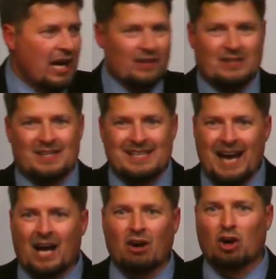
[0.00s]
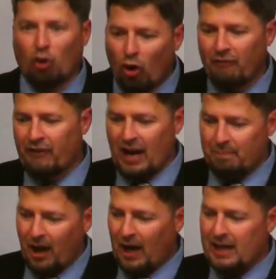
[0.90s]
and this is not our glorified
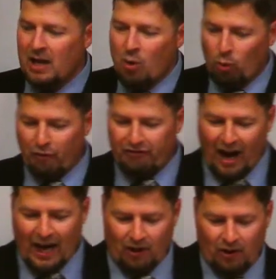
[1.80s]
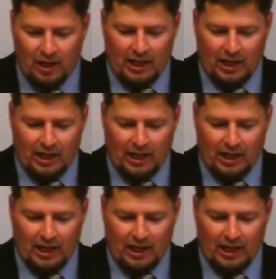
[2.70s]
body. We're vile.